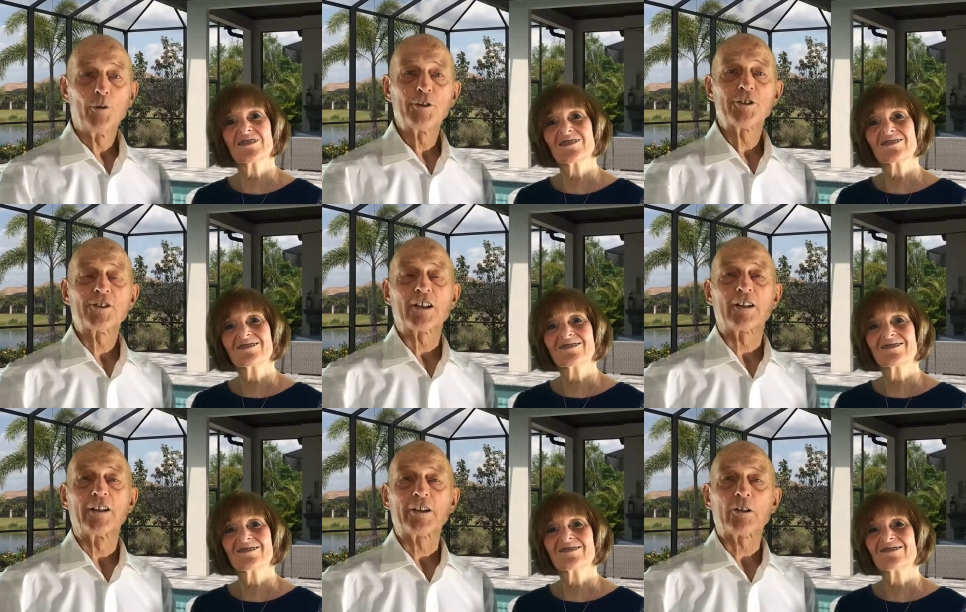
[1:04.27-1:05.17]
Speaker 1: We're just a
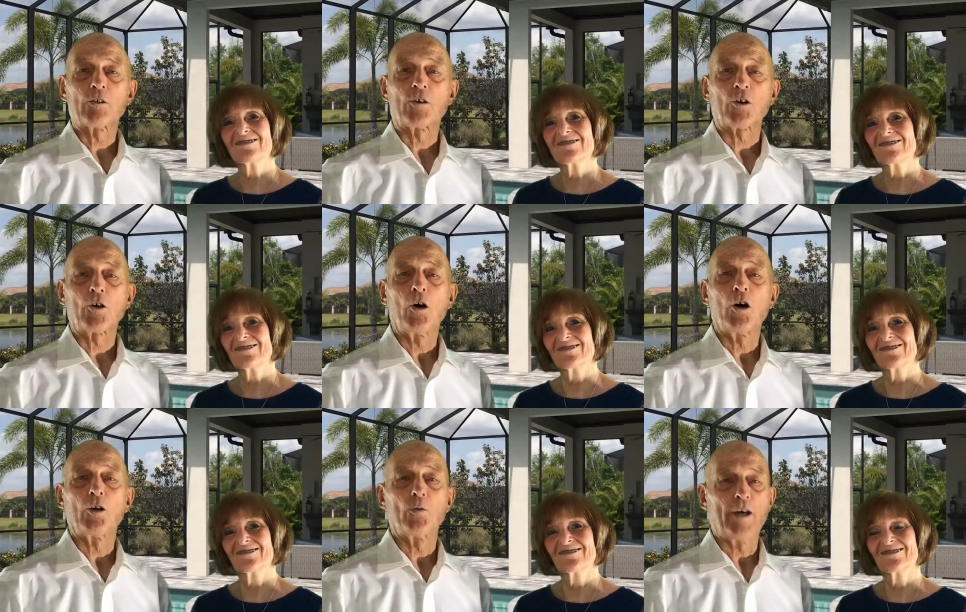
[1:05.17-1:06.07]
click or a
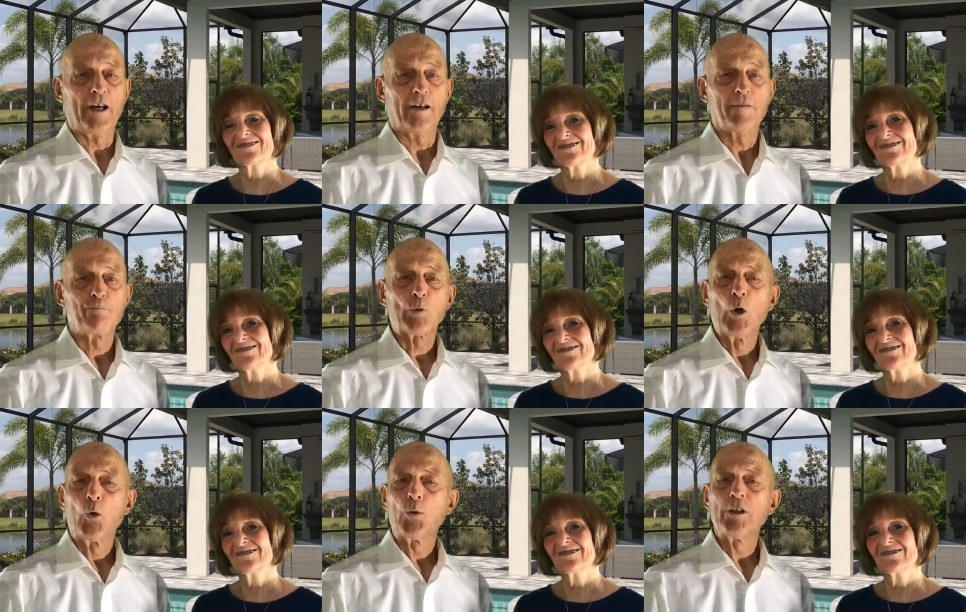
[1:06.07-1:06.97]
call away.
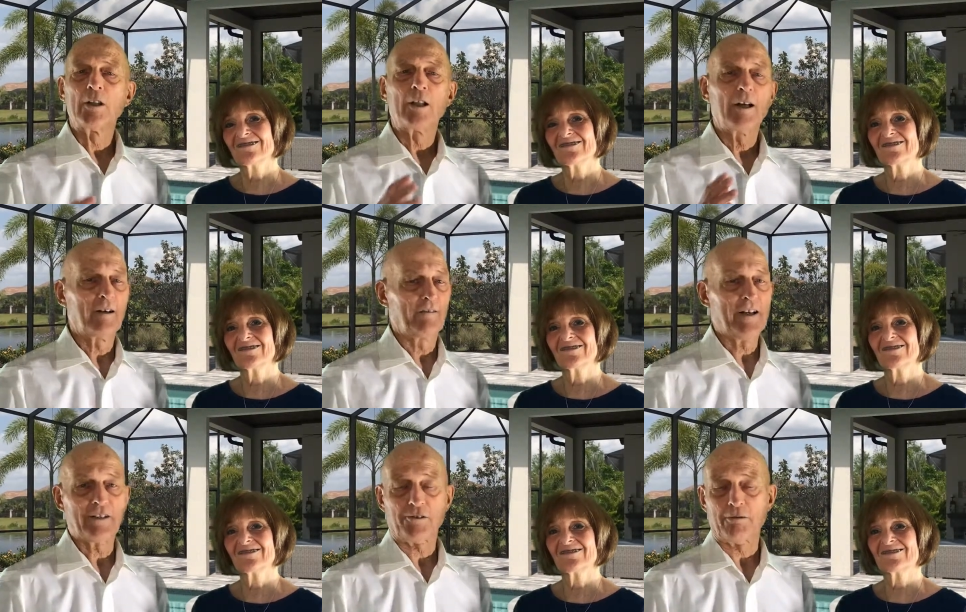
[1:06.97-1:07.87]
We love
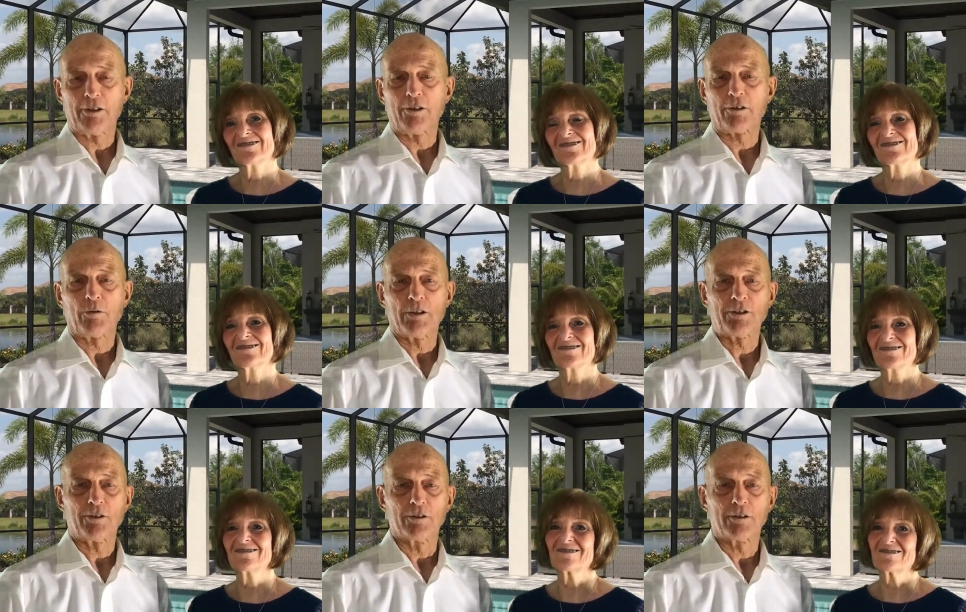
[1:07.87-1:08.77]
answering your
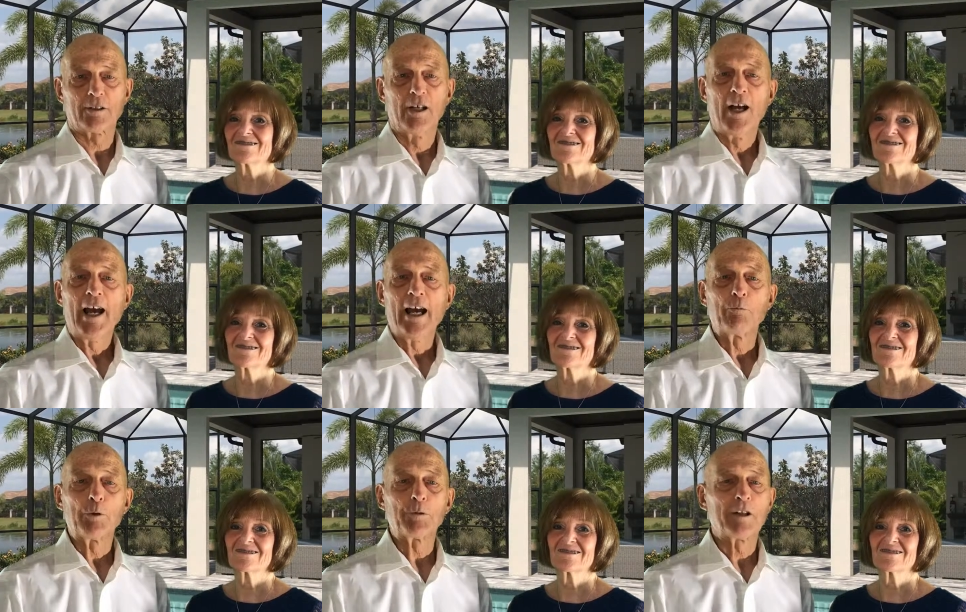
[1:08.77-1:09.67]
questions,
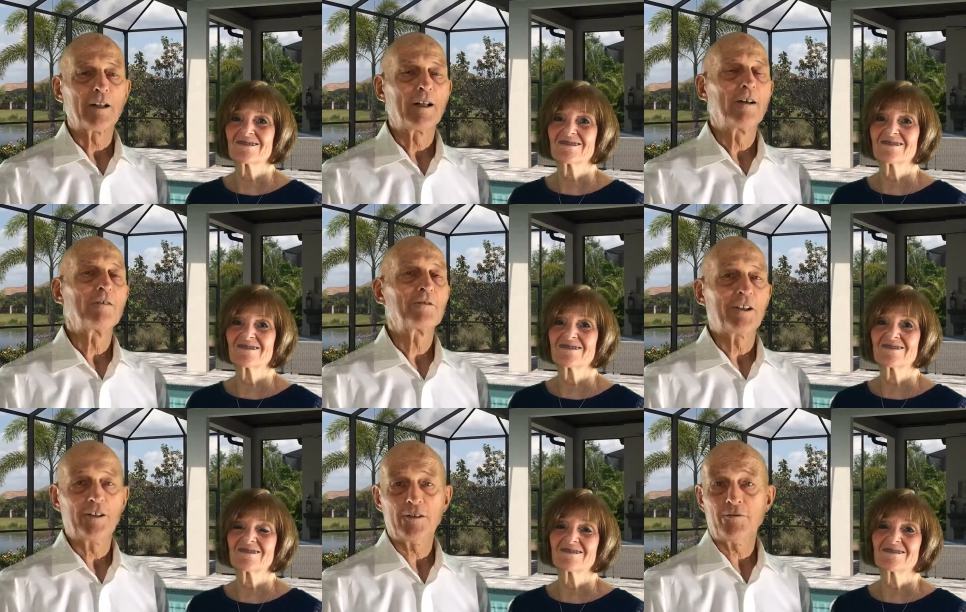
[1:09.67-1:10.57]
and we would love
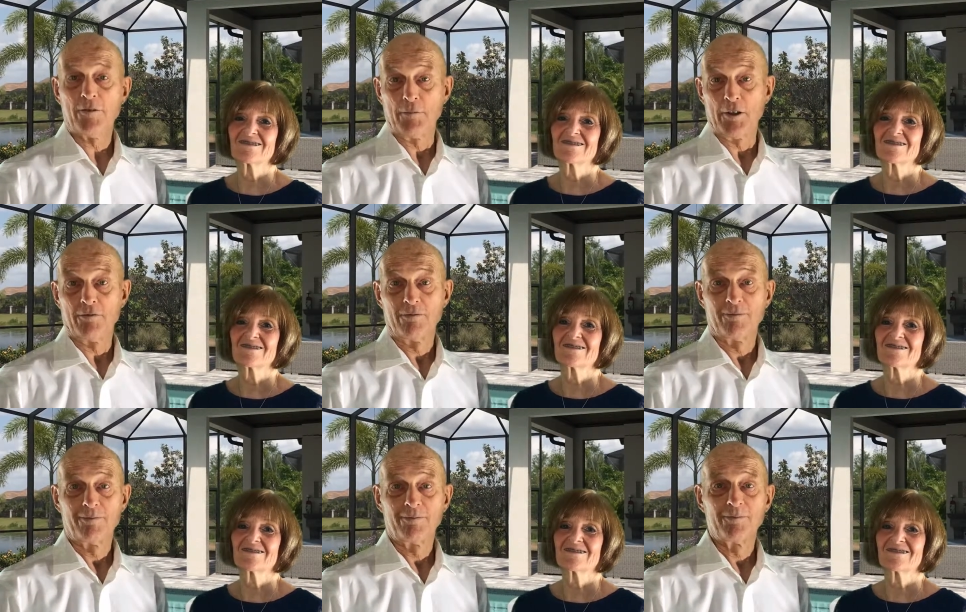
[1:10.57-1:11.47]
to hear from you.
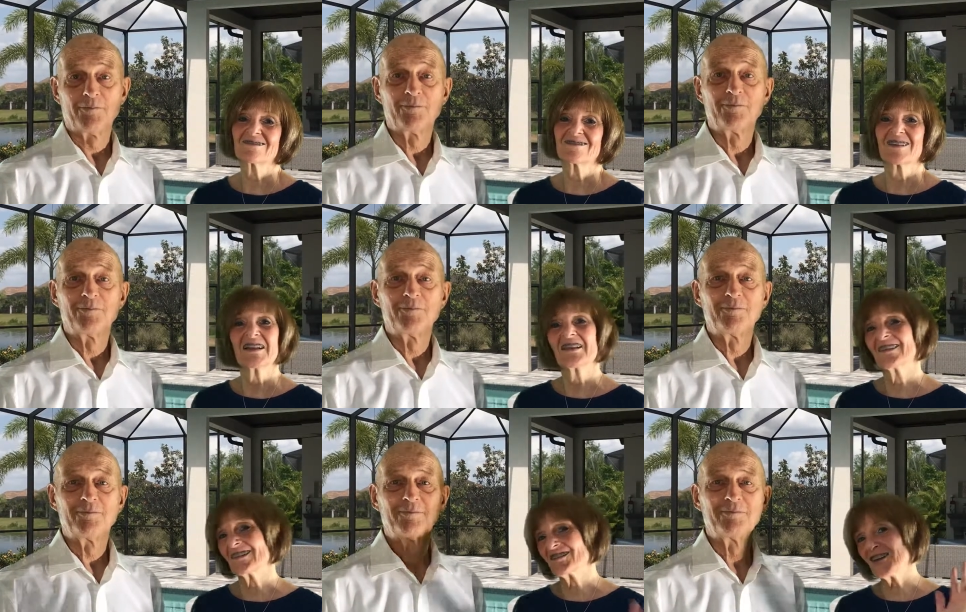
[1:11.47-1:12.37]

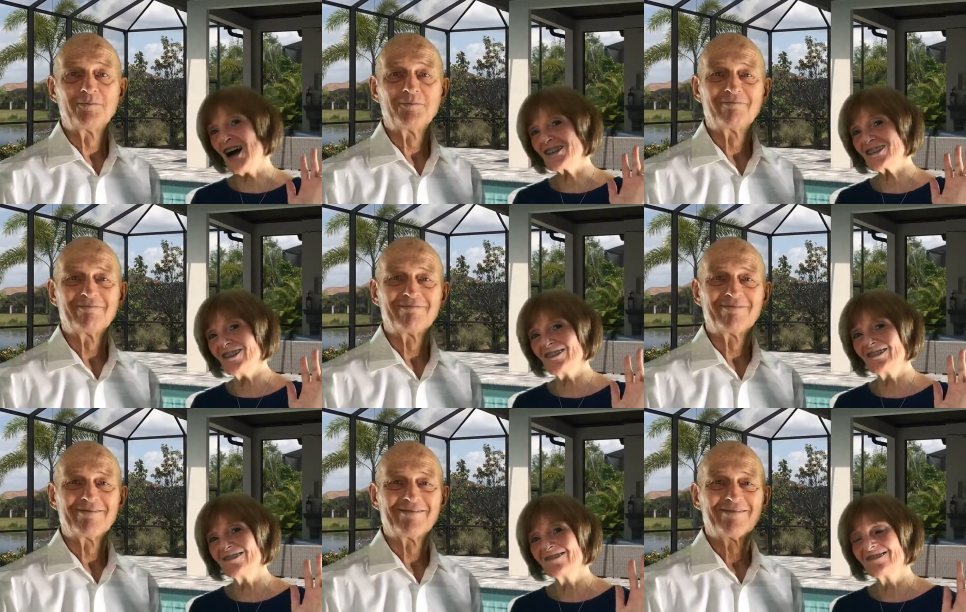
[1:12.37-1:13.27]
Let's talk
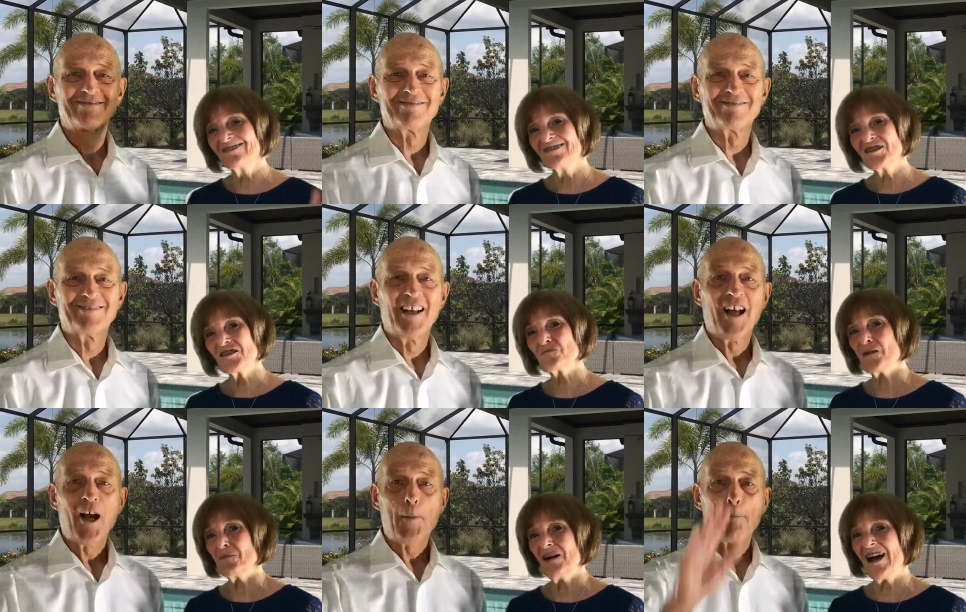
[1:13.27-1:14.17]
soon.
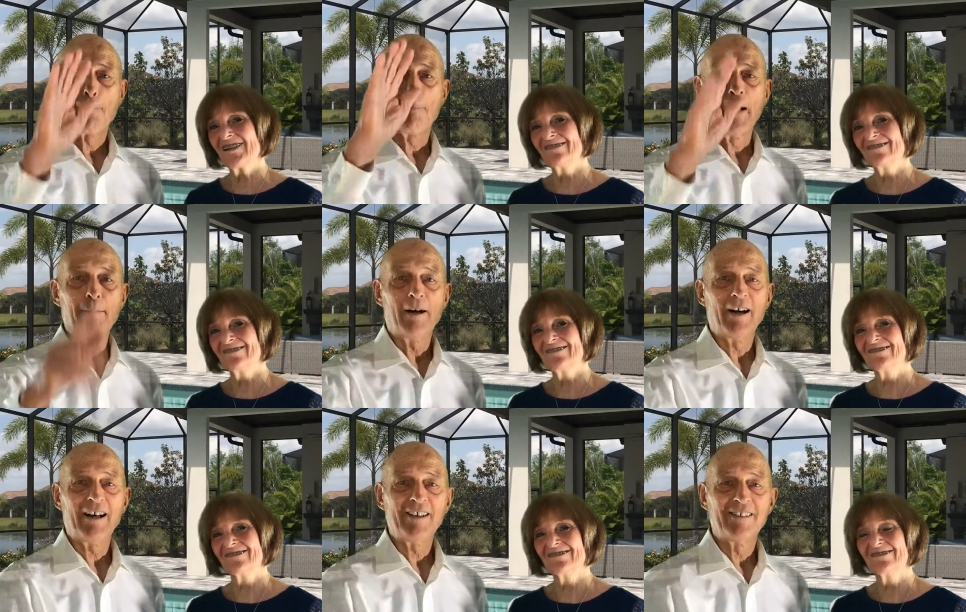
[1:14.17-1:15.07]
Bye-bye.
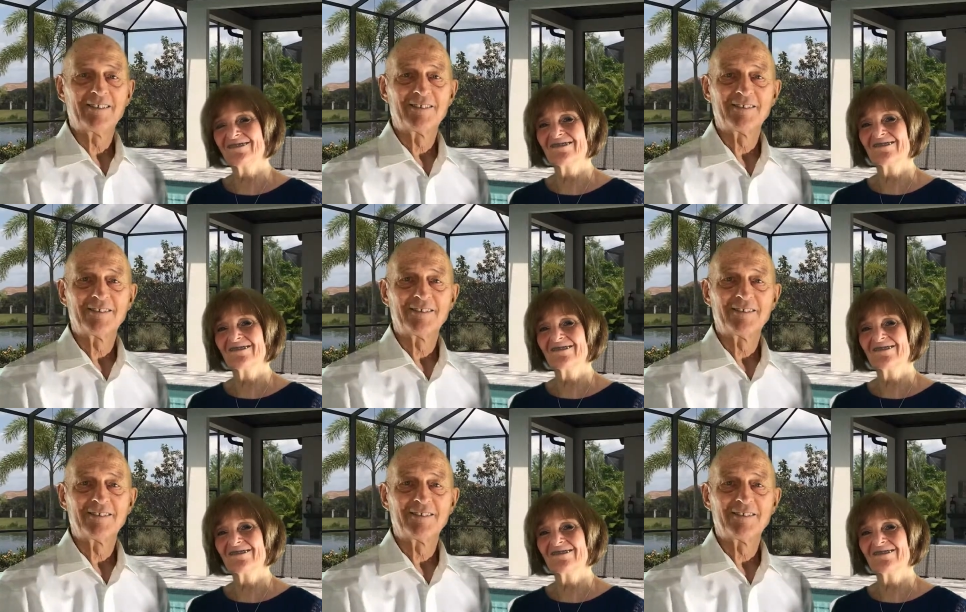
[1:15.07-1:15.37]
Bye-bye.